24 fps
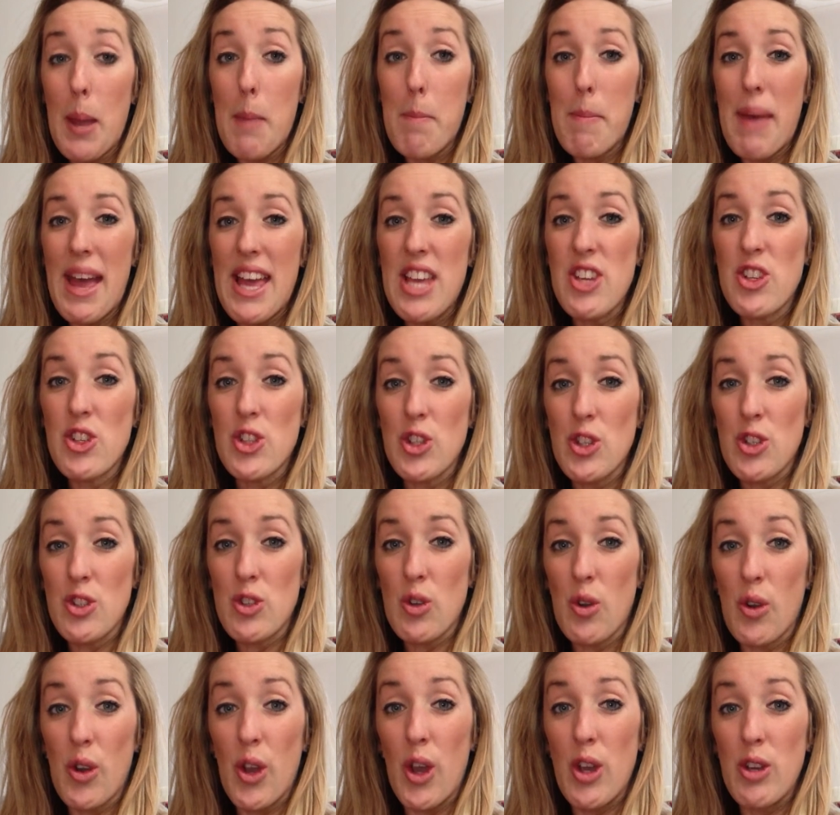
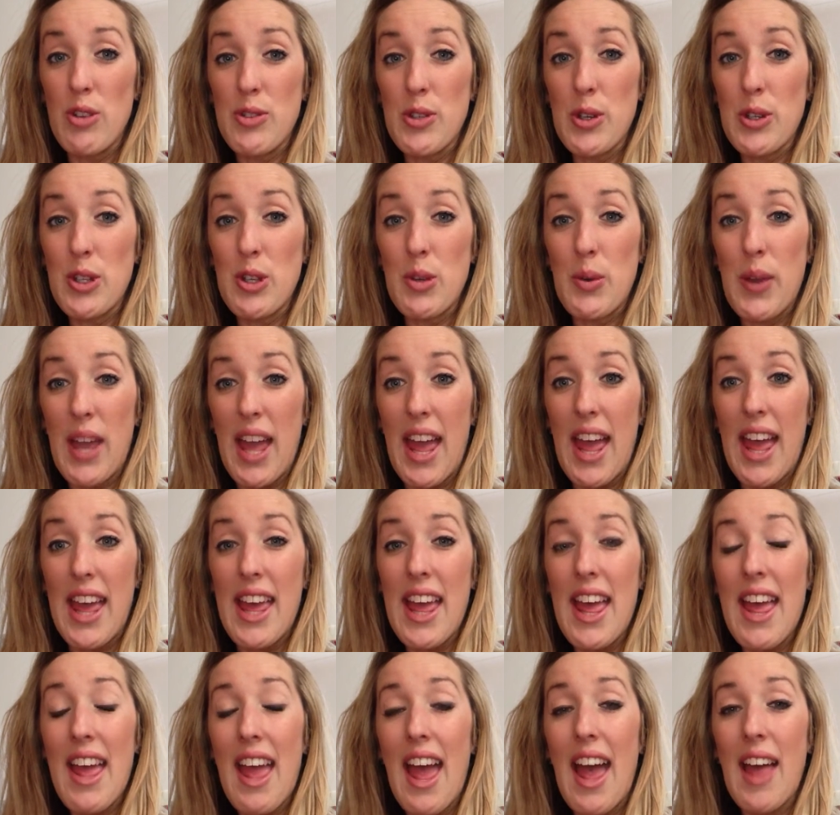patient.co.uk
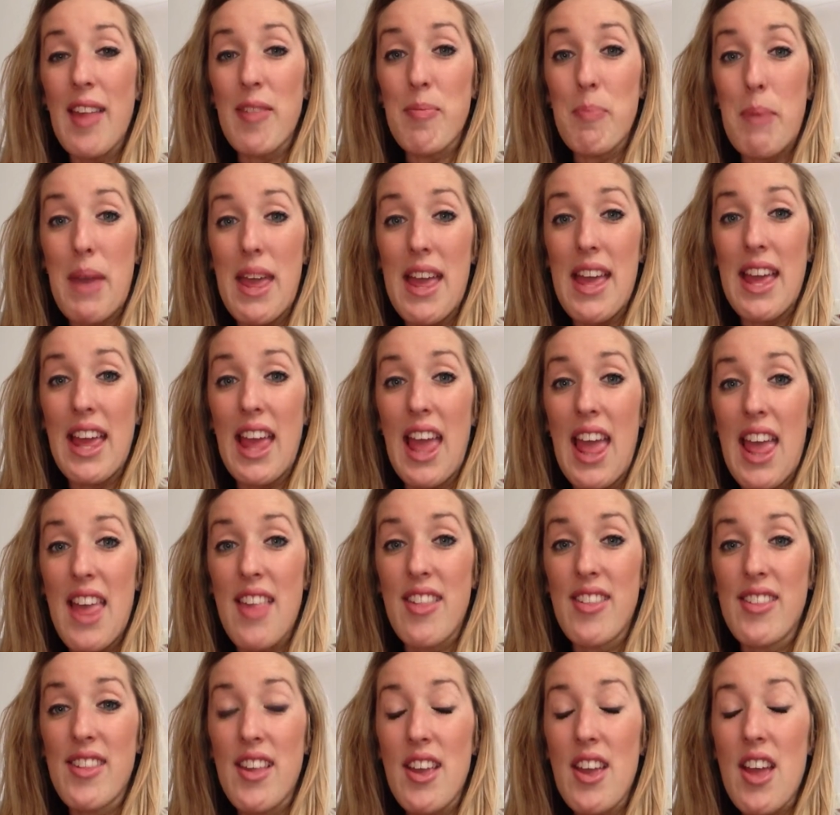as being
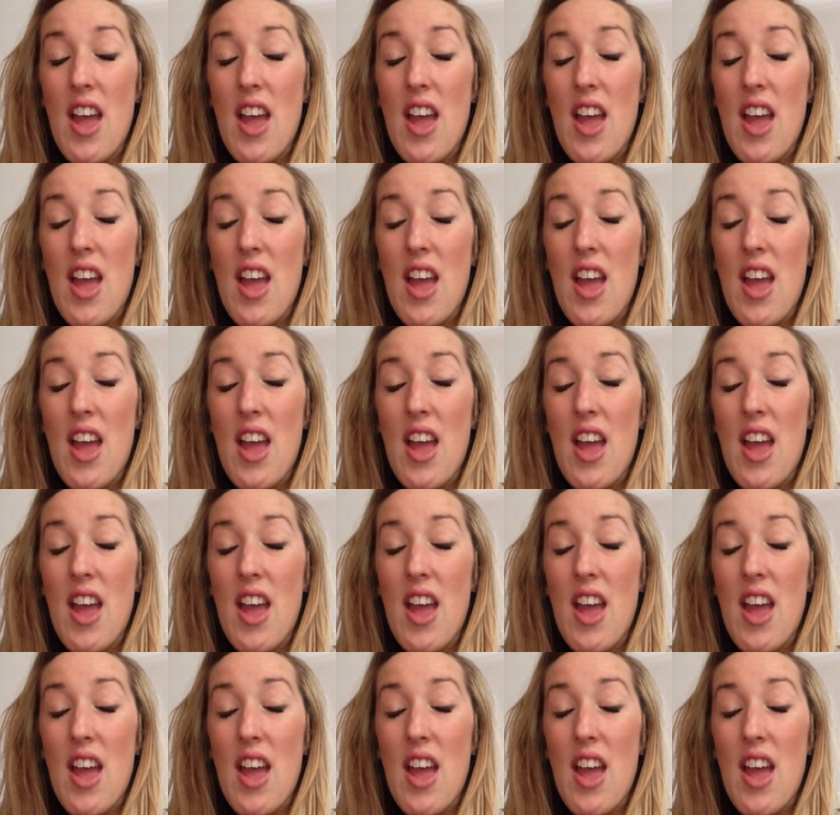his